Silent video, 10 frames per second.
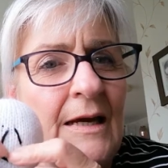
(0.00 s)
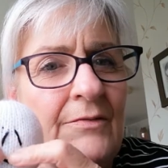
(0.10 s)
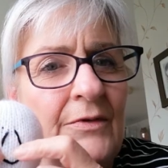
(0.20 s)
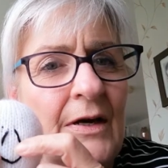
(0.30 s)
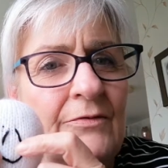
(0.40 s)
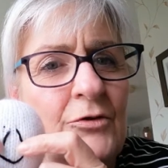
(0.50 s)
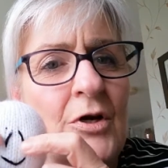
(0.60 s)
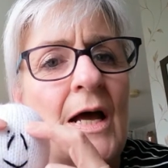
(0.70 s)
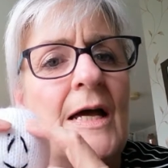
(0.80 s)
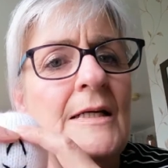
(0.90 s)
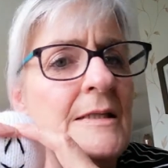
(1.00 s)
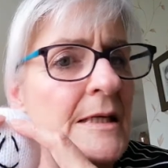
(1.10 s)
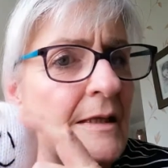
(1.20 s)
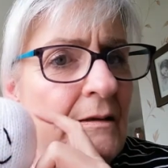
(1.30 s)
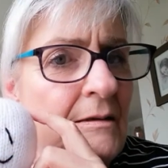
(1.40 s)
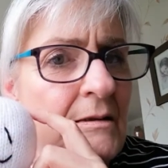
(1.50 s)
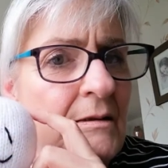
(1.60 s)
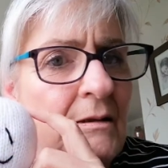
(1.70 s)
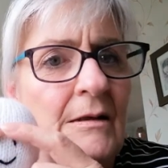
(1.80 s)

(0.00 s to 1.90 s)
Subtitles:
I've tried knitting it,